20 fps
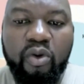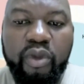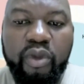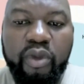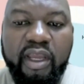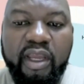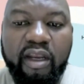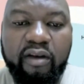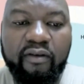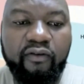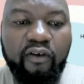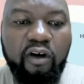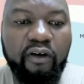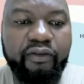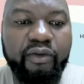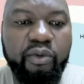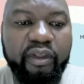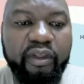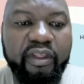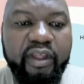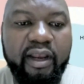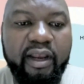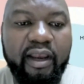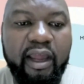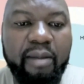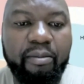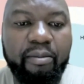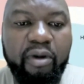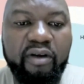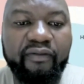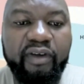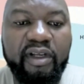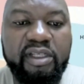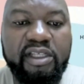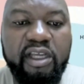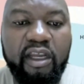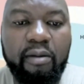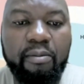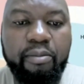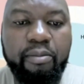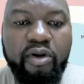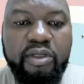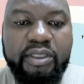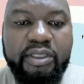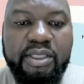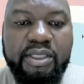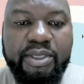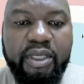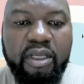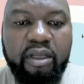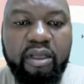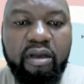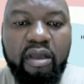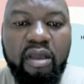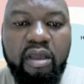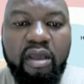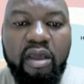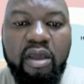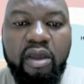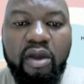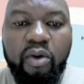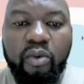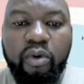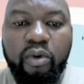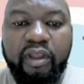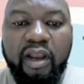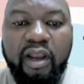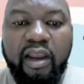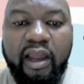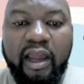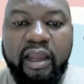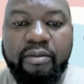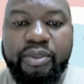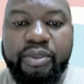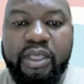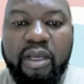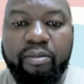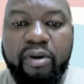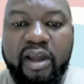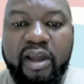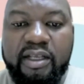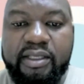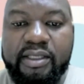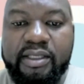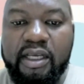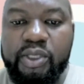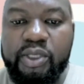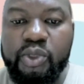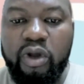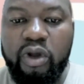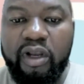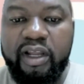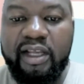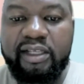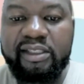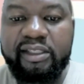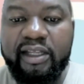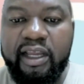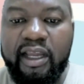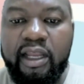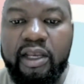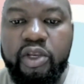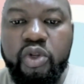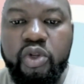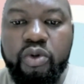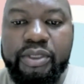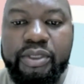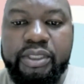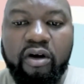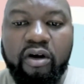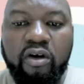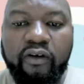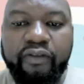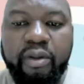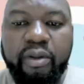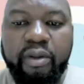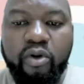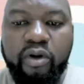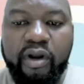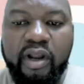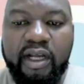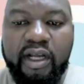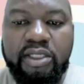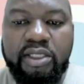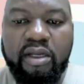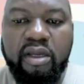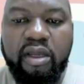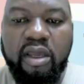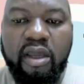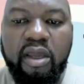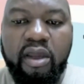we get involved with the lime manufacturing processing, with the lime suppliers as well as the end user of the product,